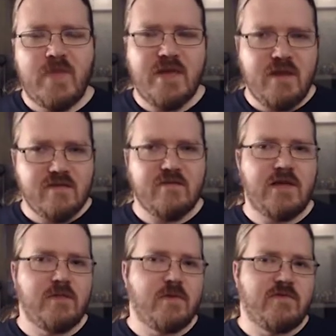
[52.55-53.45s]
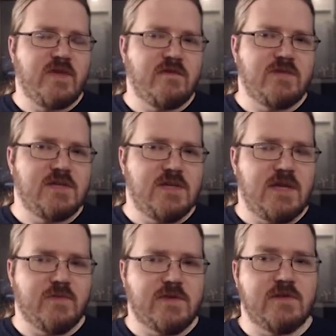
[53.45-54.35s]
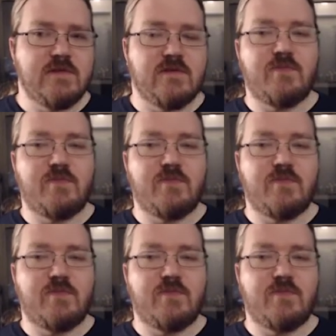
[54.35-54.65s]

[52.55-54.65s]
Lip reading: It is available via the DM's Guild as a